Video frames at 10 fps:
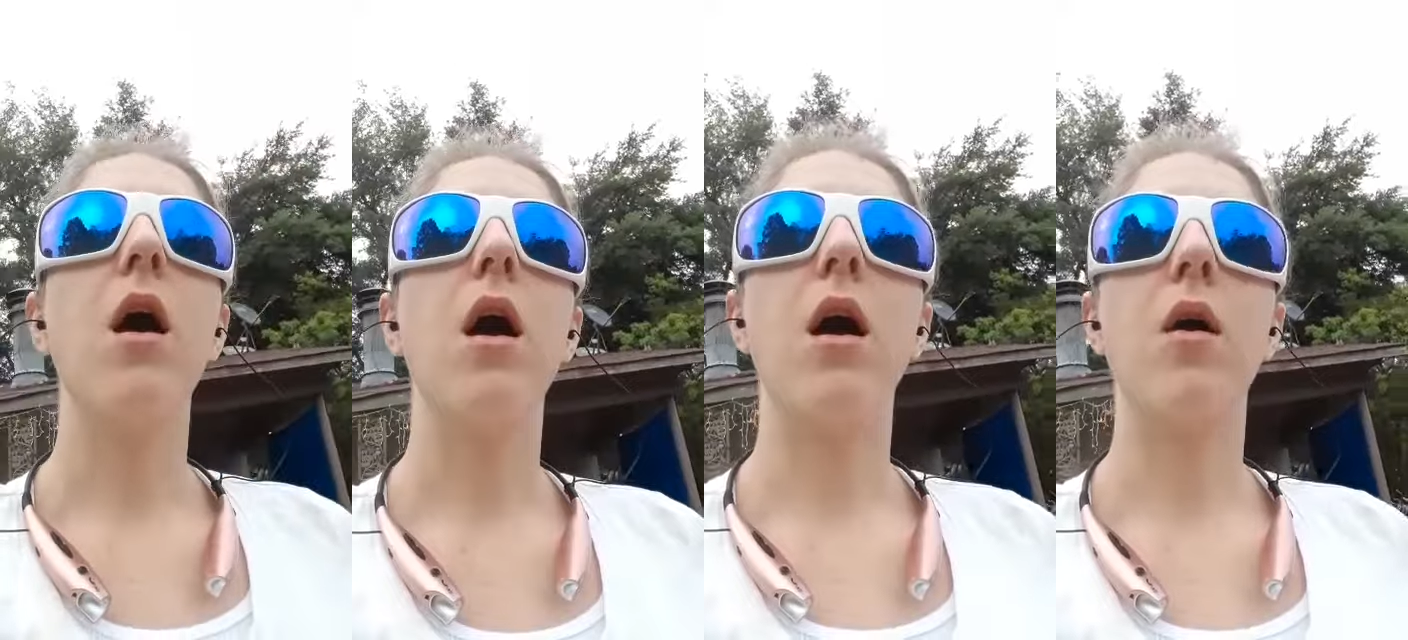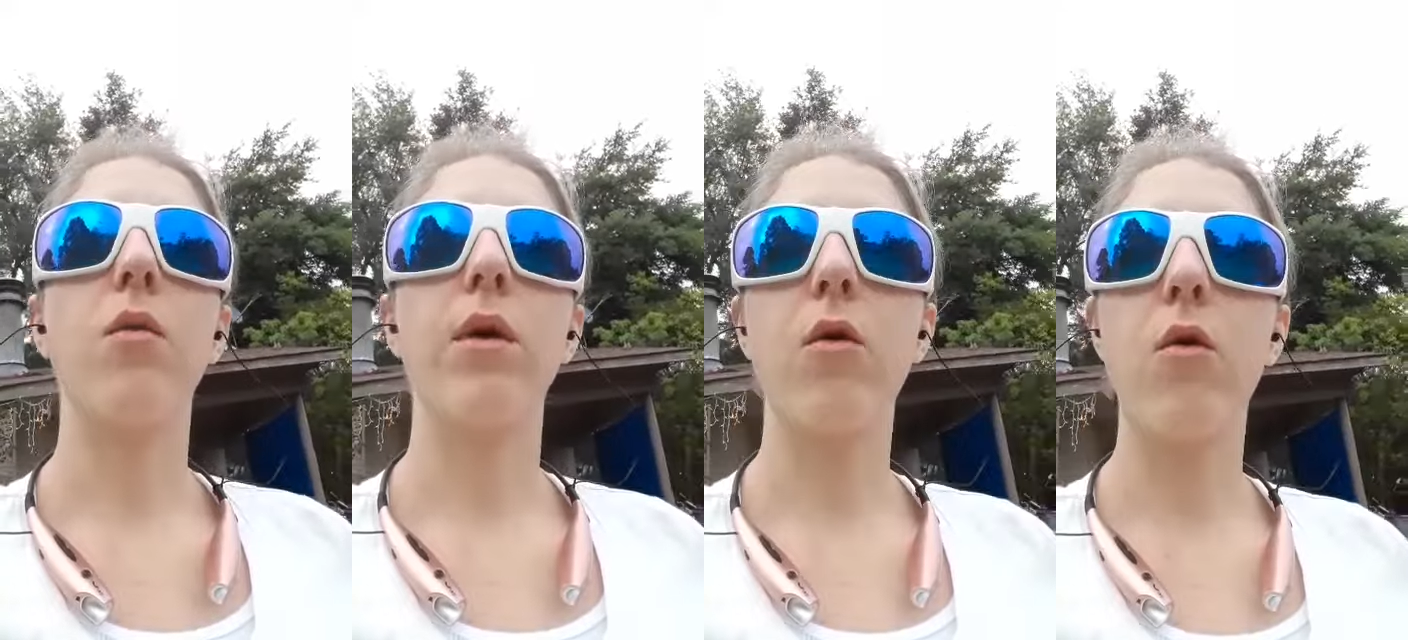
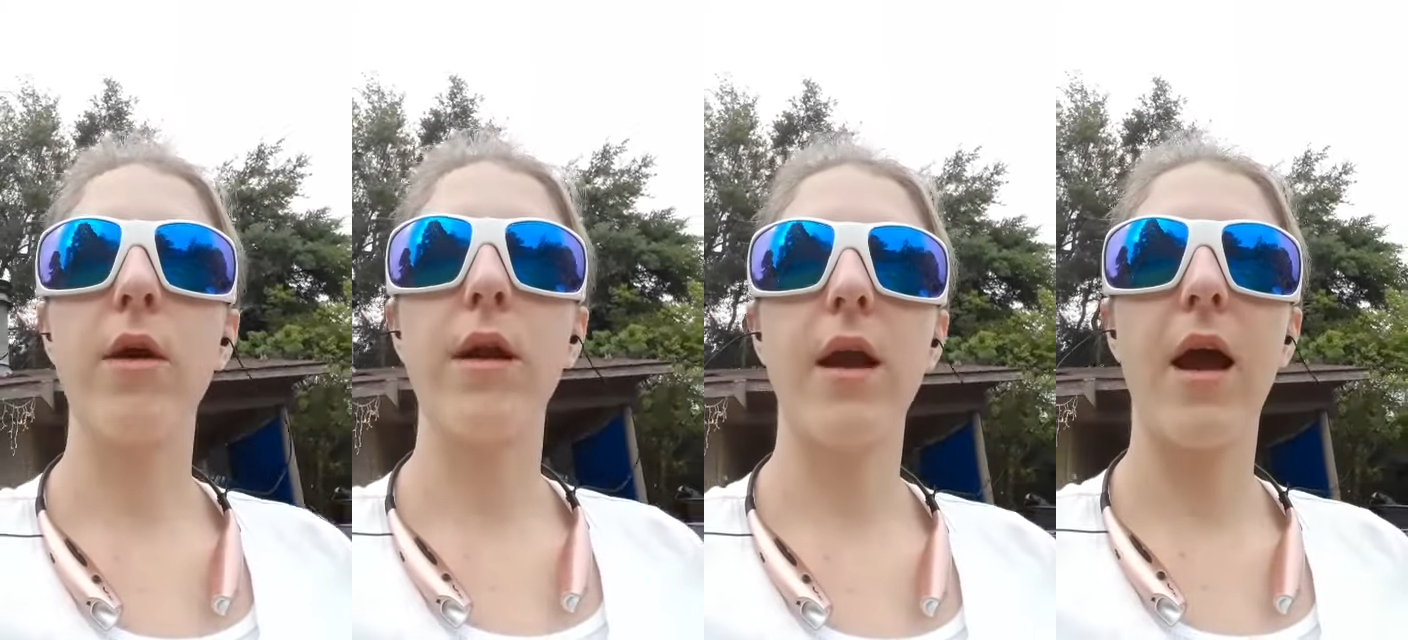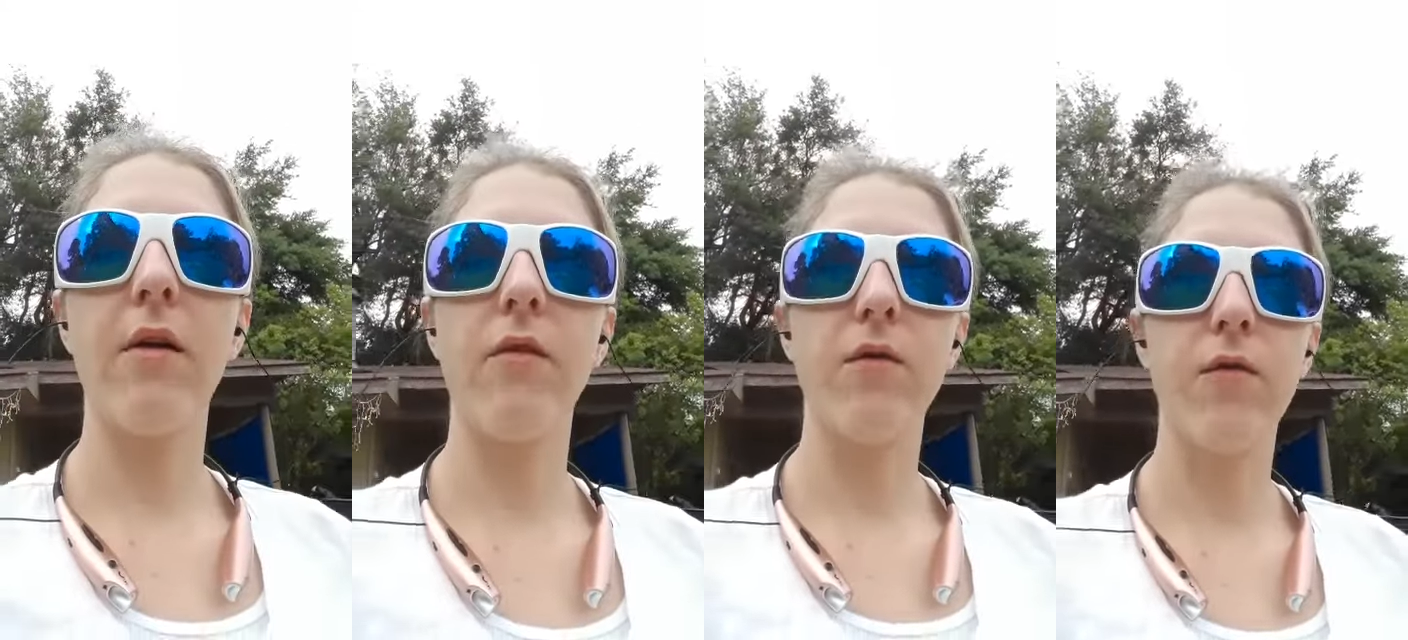Recording
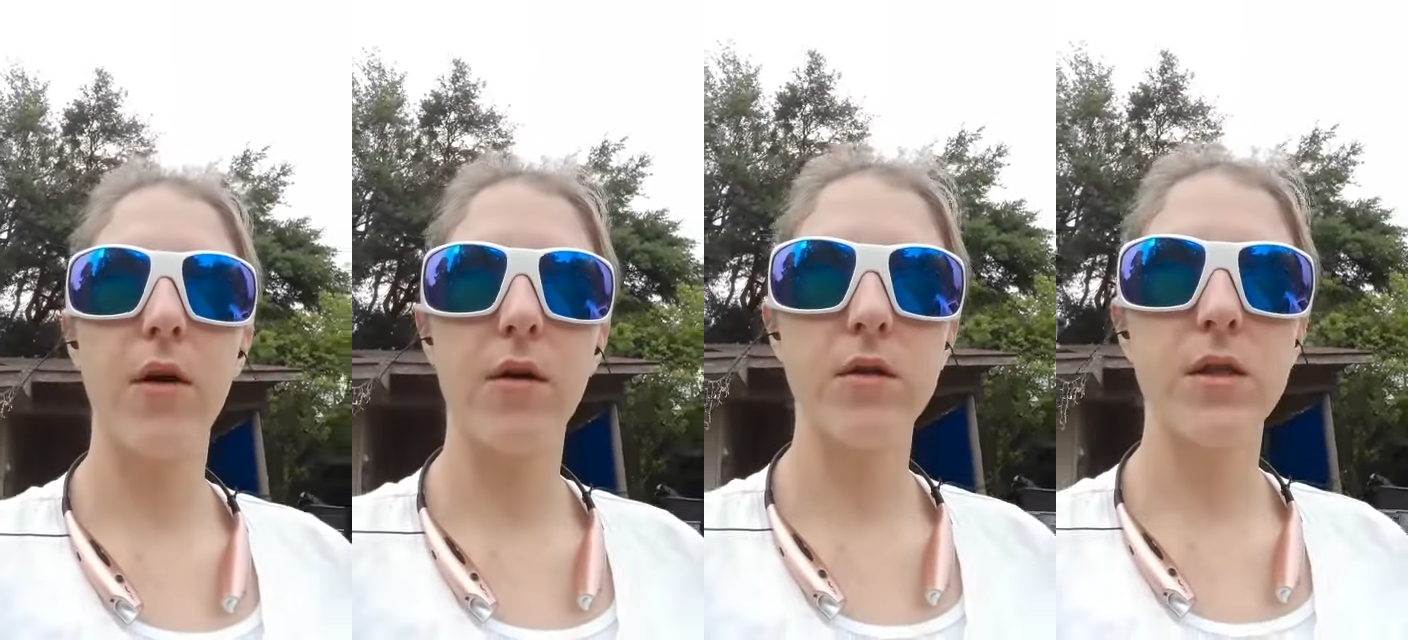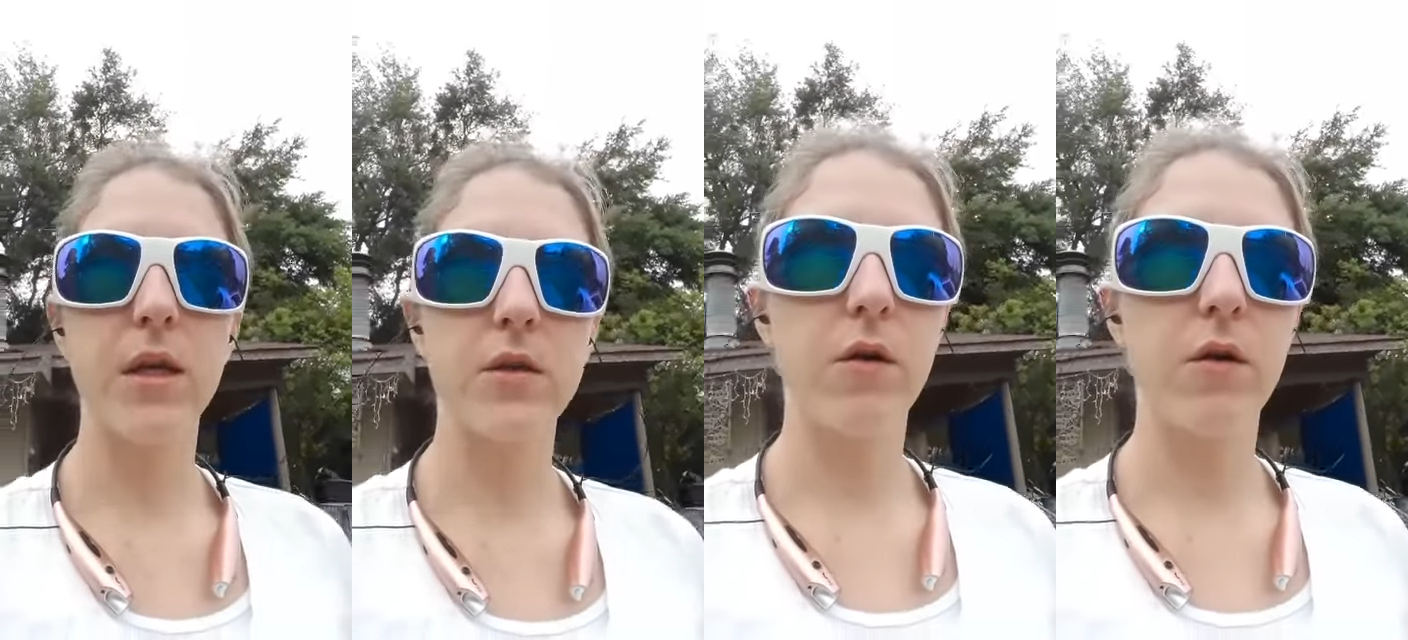Having Fun on Stage